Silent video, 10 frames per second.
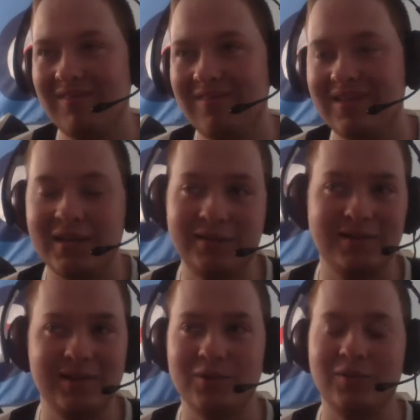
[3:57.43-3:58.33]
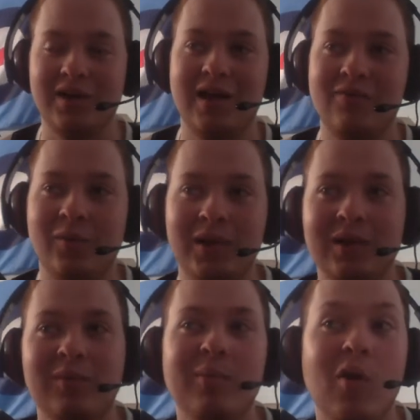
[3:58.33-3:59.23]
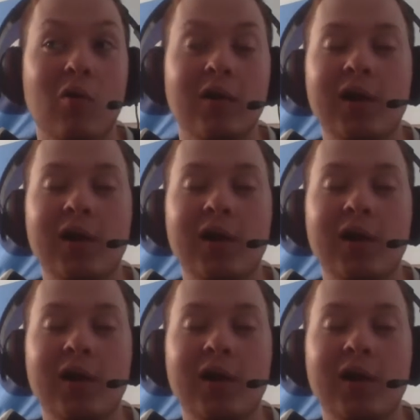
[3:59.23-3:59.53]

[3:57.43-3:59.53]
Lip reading: Kidding. I don't think I ever will. It'll be boring.